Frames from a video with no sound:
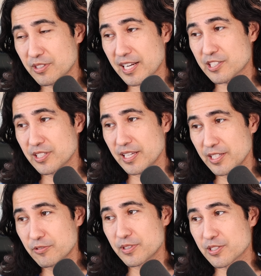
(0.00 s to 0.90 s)

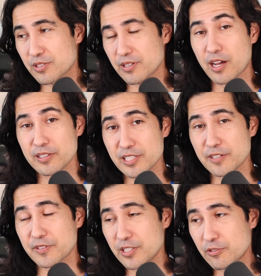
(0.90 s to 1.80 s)
actually oddly
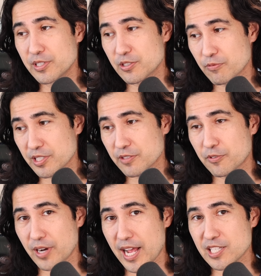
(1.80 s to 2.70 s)
enough, increase risk
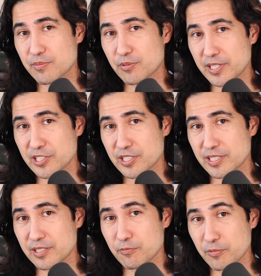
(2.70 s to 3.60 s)
for
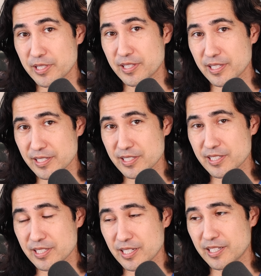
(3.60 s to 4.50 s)
aspiration with
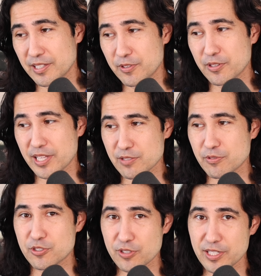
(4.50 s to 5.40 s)
this, even though that's what
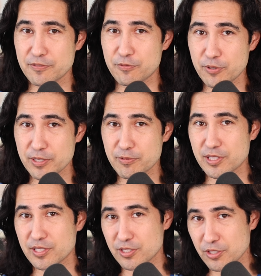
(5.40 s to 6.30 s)
you're trying to avoid
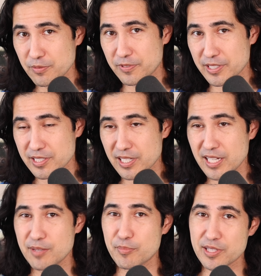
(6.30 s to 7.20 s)
with the tube feeds.
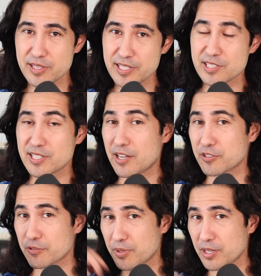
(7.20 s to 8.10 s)
But the thing is, now
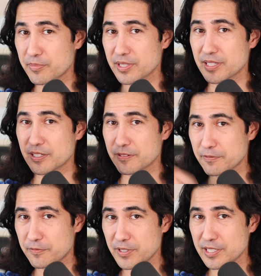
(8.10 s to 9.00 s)
you're pumping
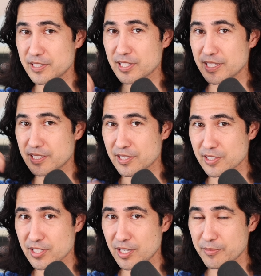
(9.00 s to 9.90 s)
feeds into the
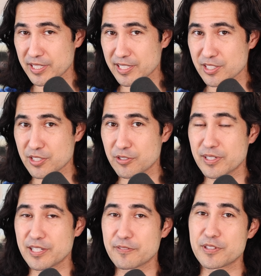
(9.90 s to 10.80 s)
stomach, and so
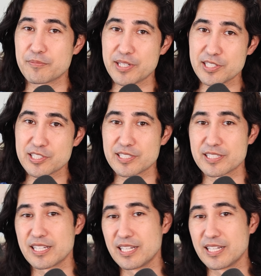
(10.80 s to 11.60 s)
if the patient